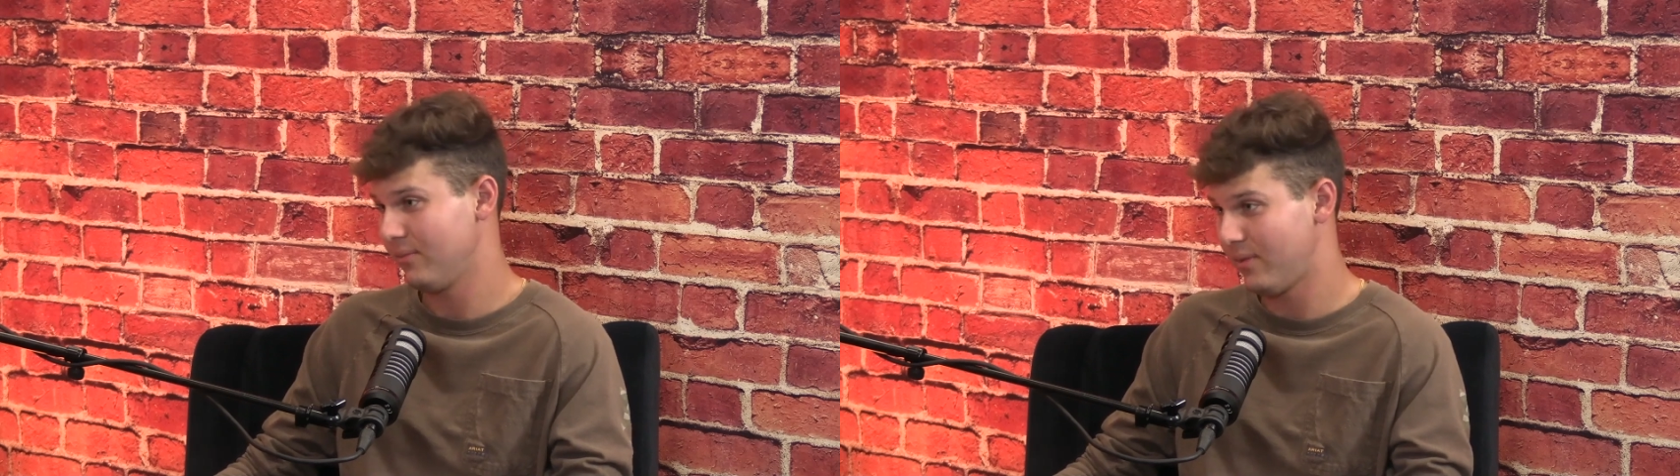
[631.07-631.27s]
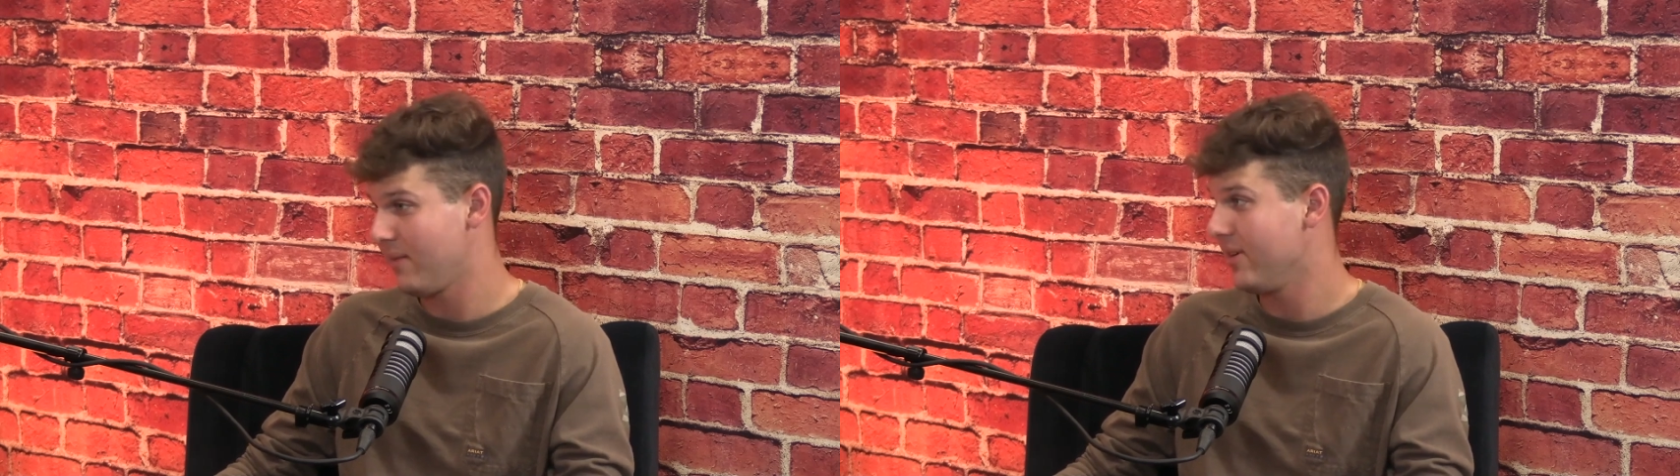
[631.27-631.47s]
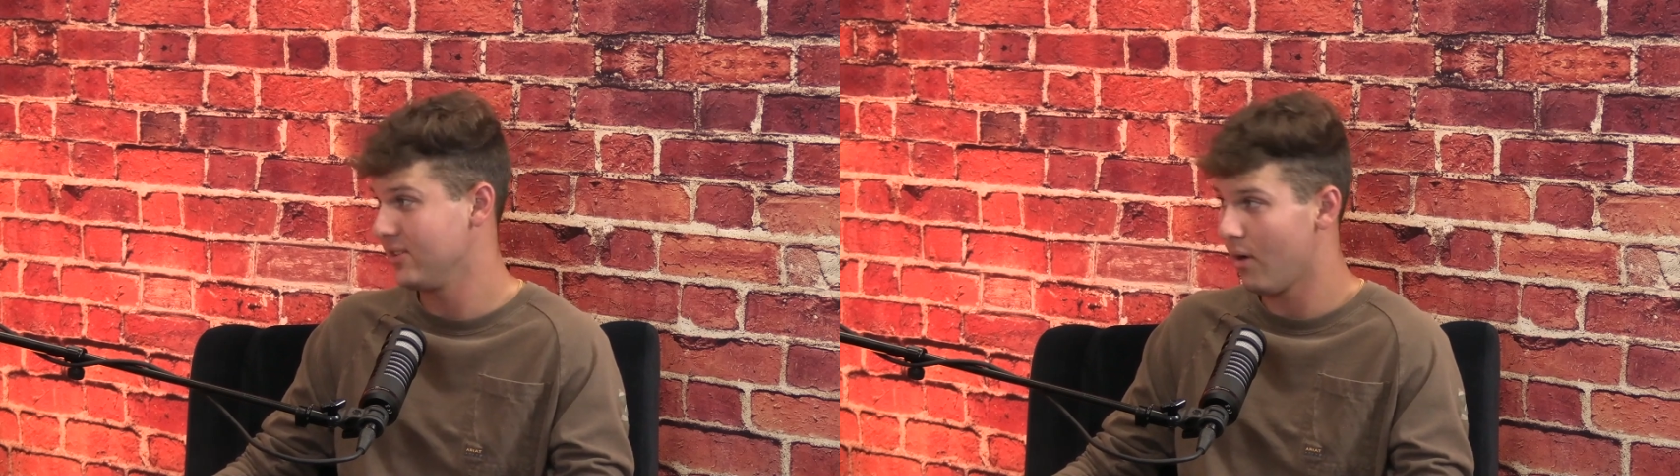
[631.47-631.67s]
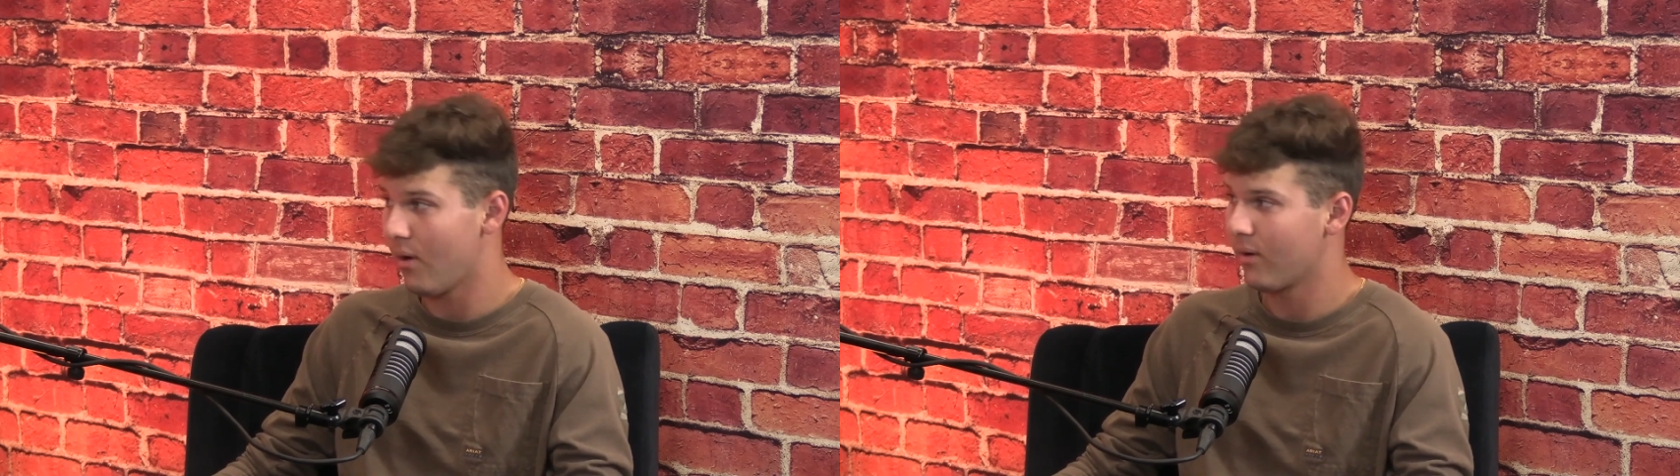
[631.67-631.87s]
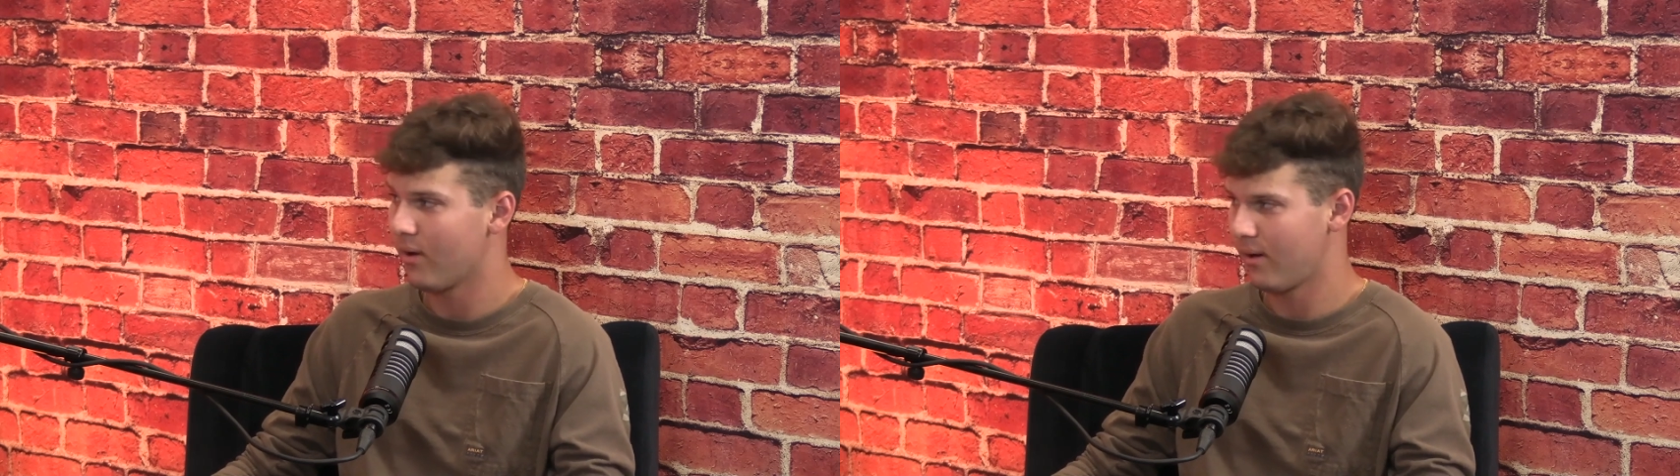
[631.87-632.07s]
pretty much
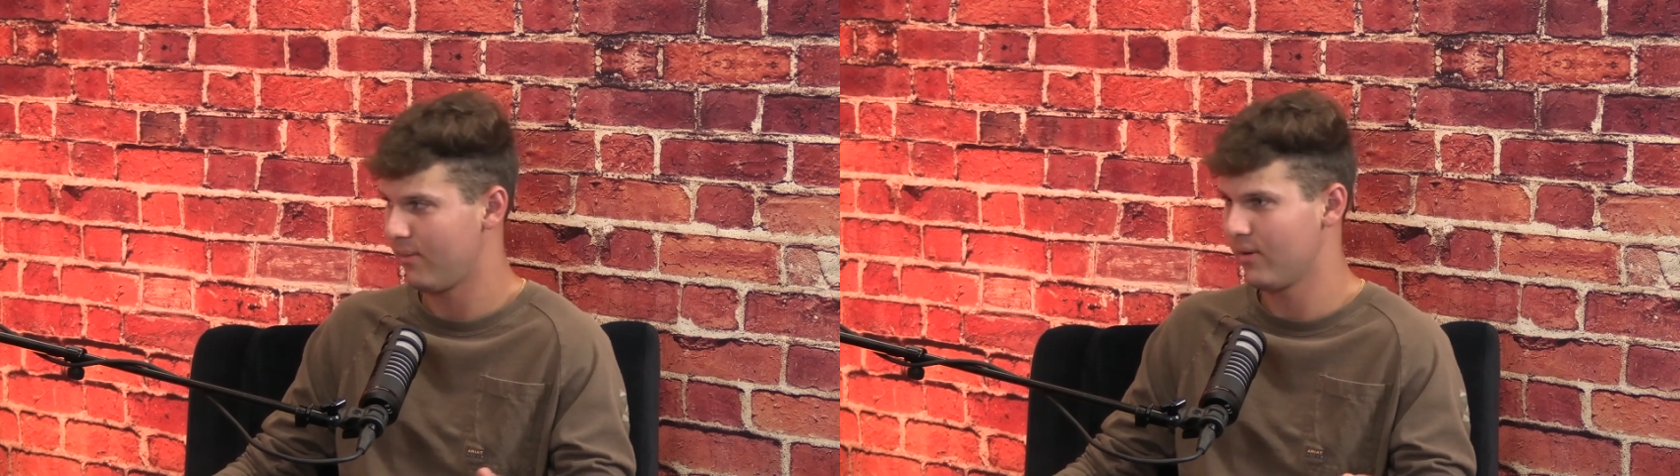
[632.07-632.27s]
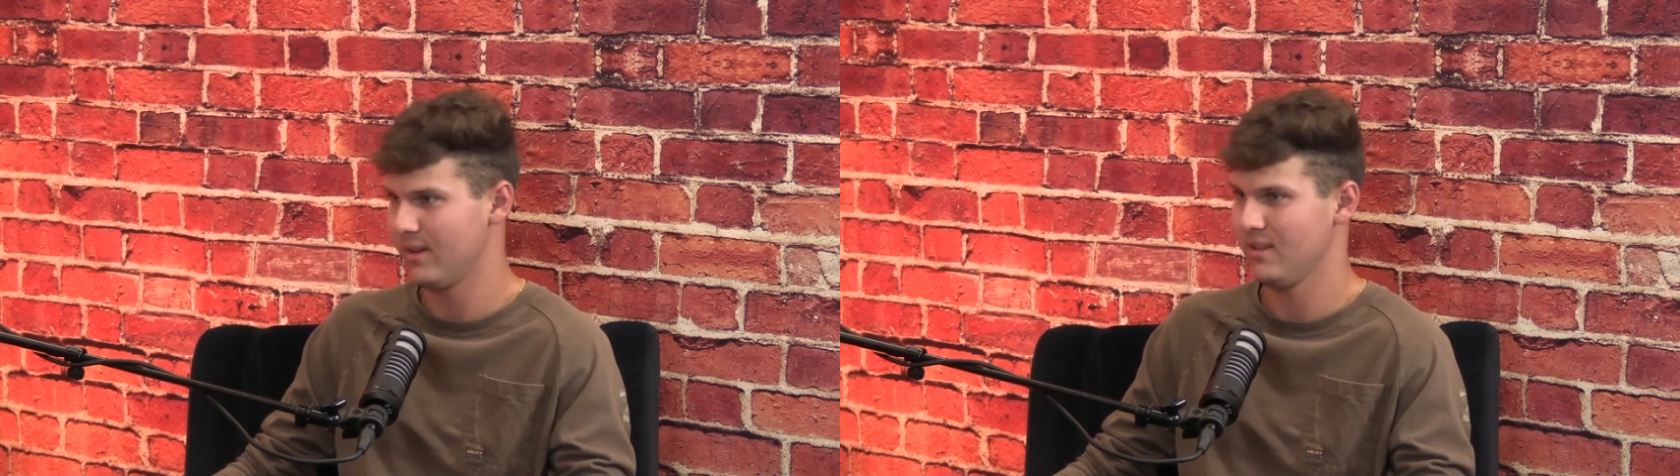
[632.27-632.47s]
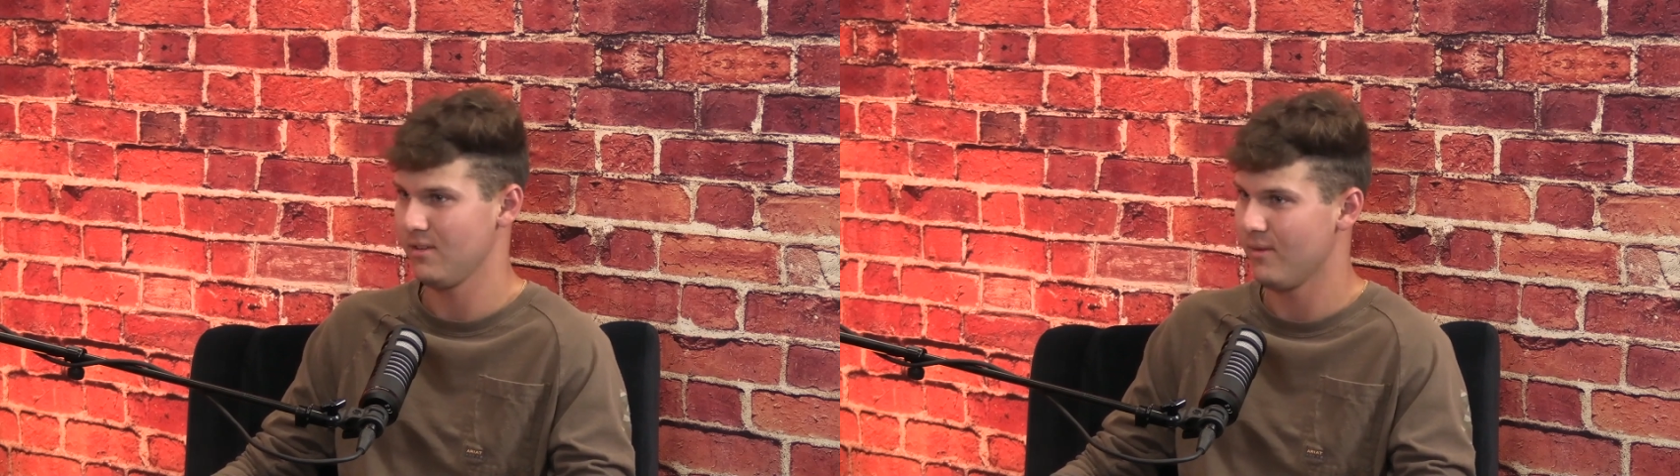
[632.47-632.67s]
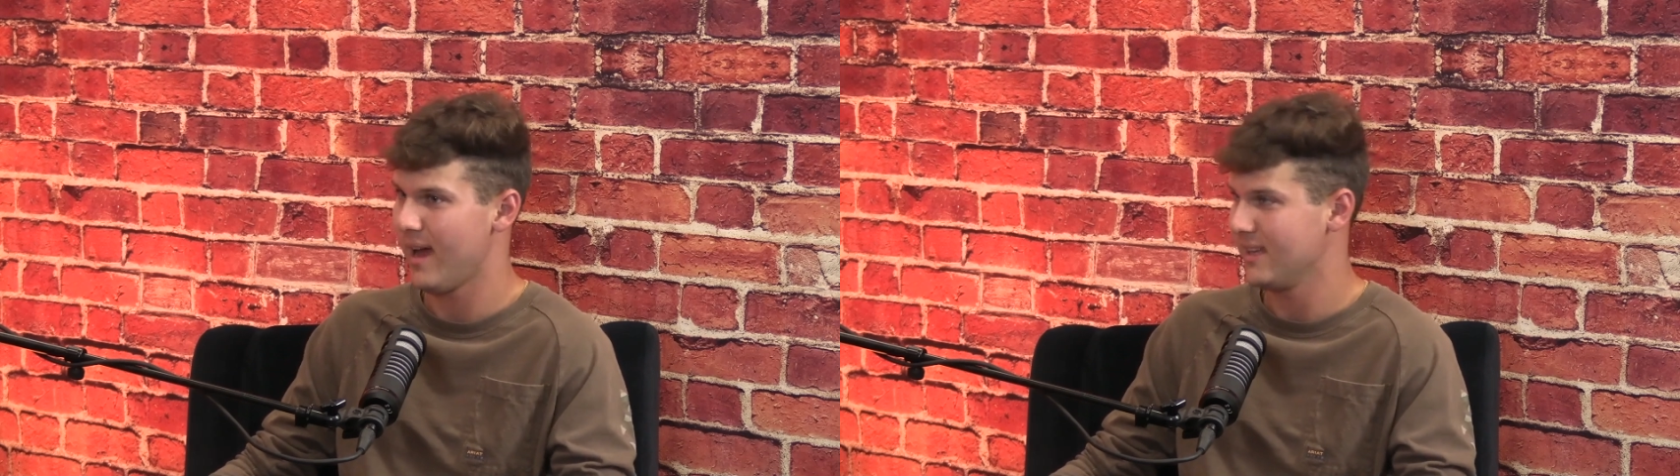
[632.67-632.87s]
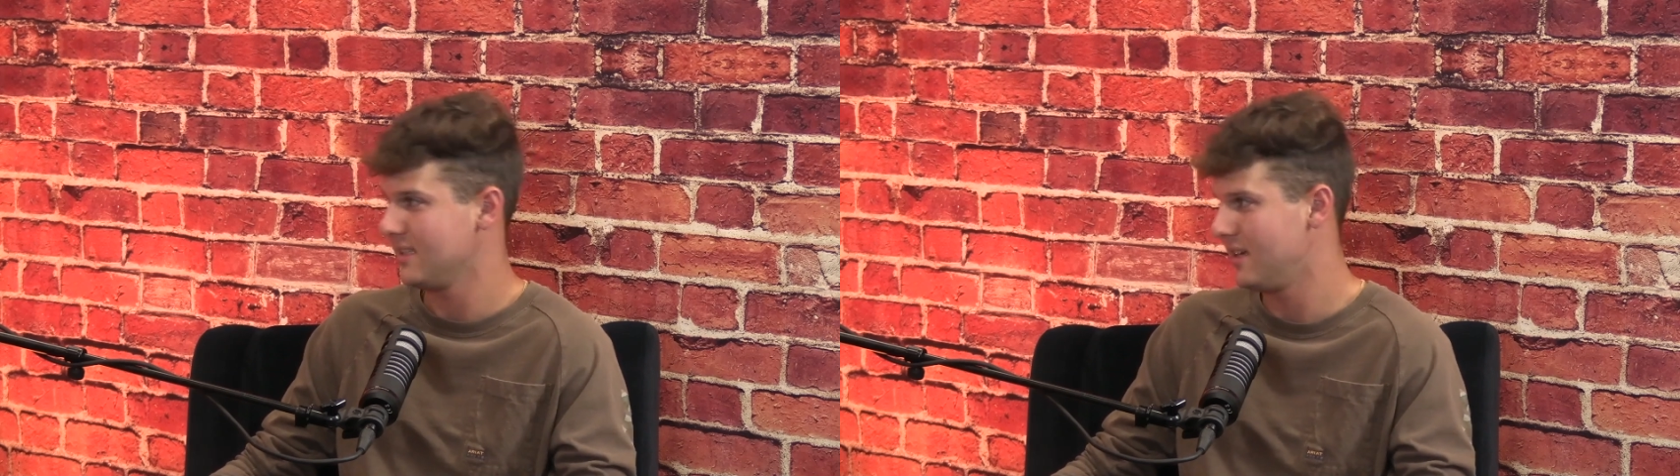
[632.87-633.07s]
all cardboard in the US,